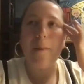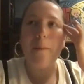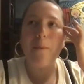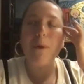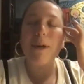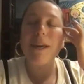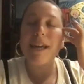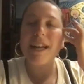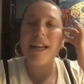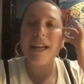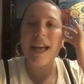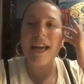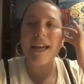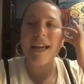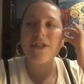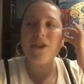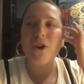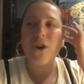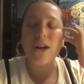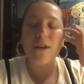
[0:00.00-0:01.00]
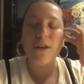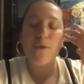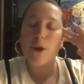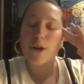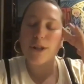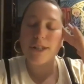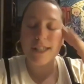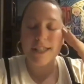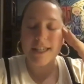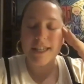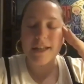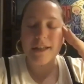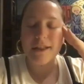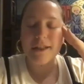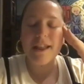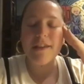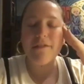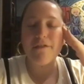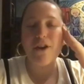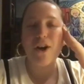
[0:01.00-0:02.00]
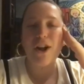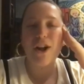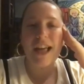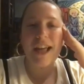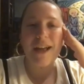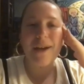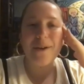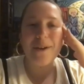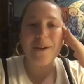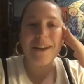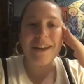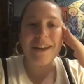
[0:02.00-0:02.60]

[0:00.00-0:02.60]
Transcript: We collect all of our teeth that fall out.